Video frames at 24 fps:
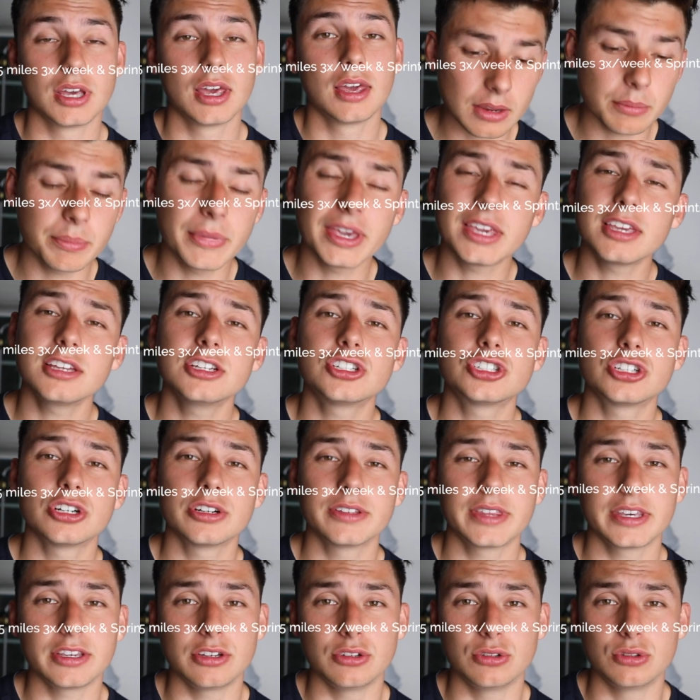Making
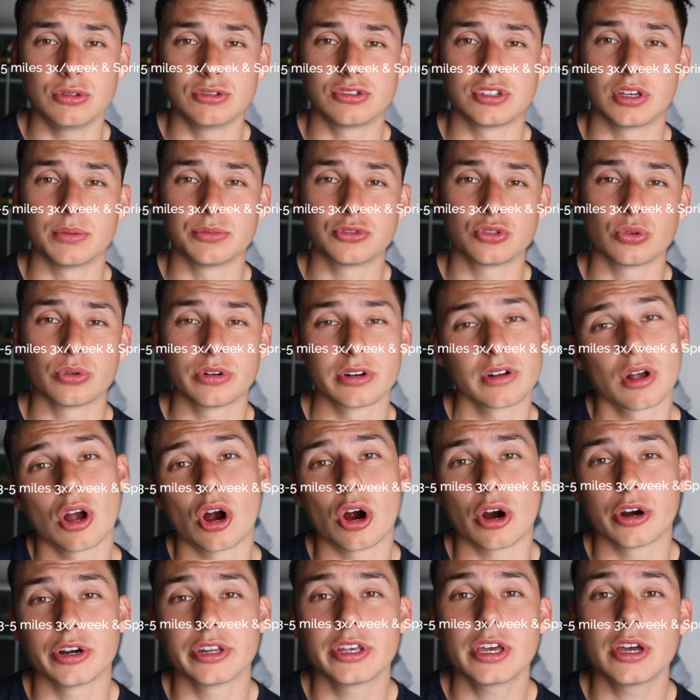sure that you do some sort of
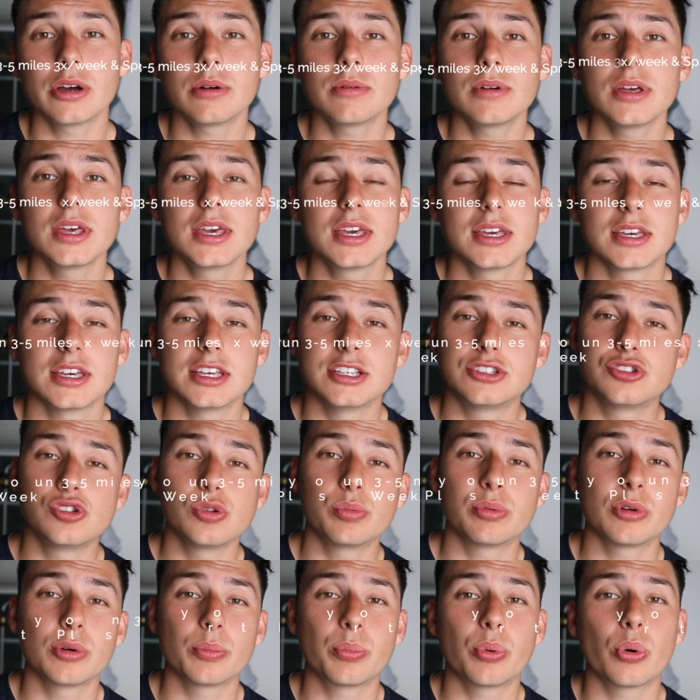cardio is
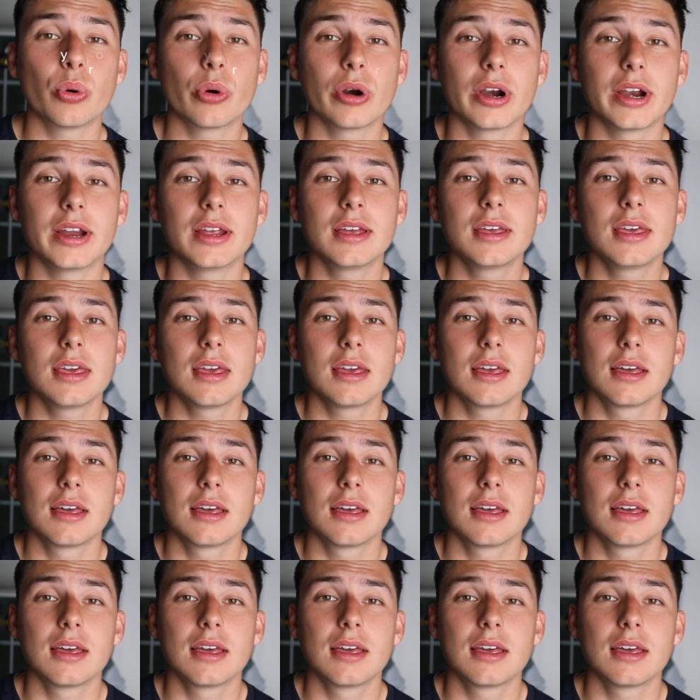super important.